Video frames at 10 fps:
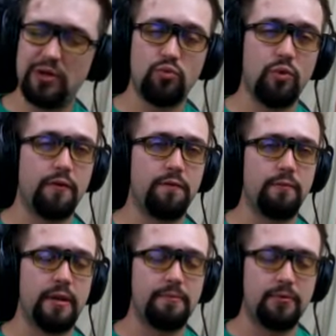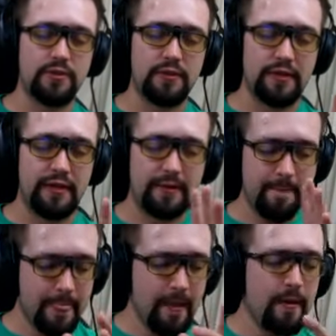work for me personally,
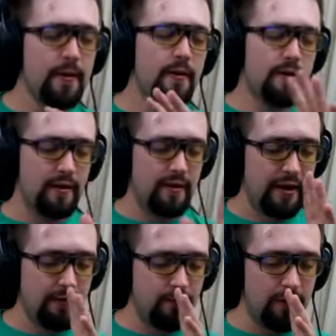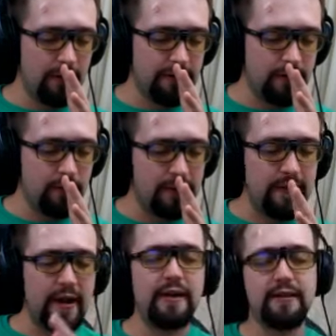and I don't want to deal with
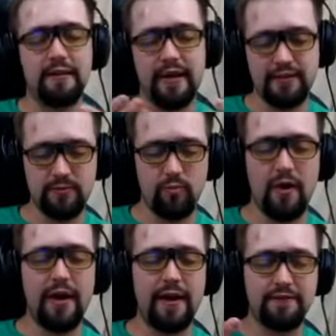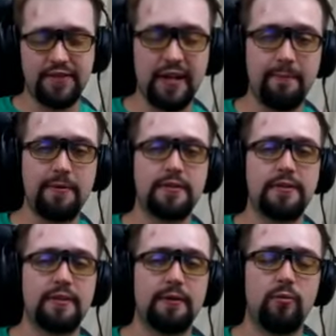that. And that's why I've set up this
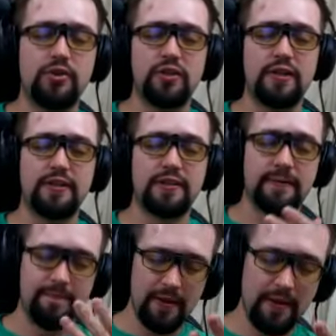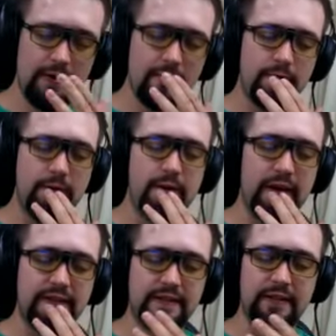wish list for you
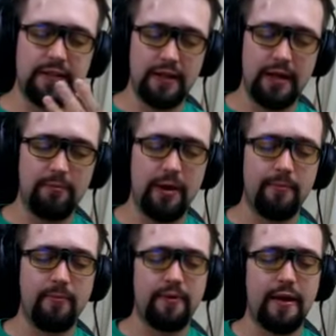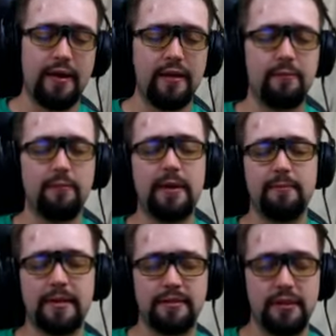guys to help out with that. It would be
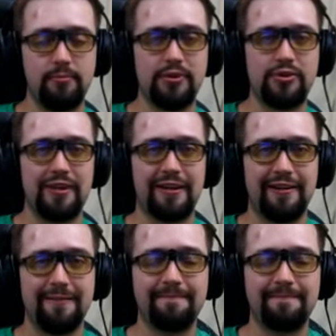immensely appreciated.